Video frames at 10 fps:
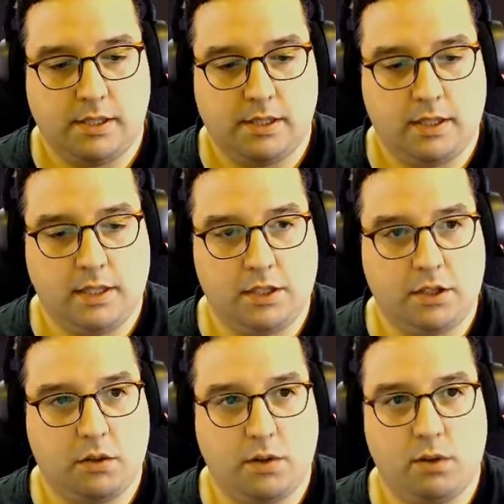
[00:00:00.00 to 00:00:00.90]
Let's
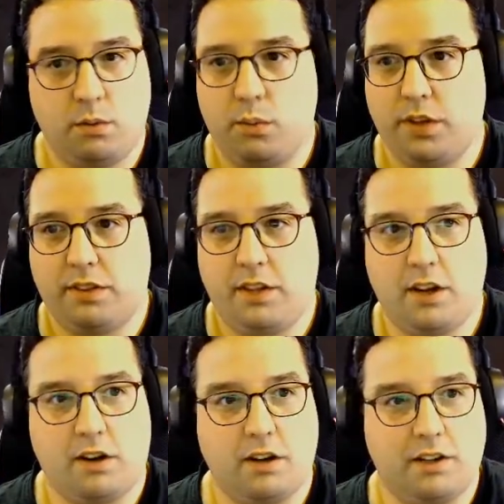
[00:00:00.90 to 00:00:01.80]
go out with the
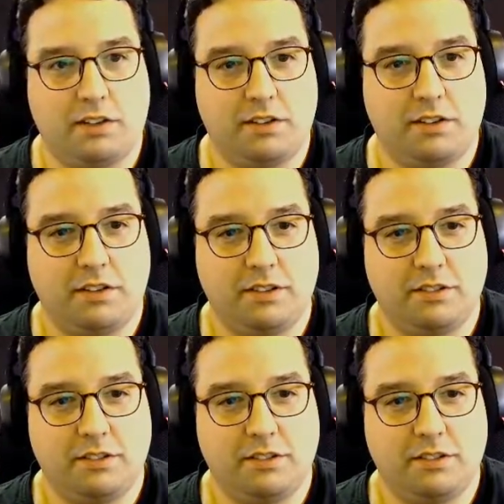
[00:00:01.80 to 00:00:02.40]
Ox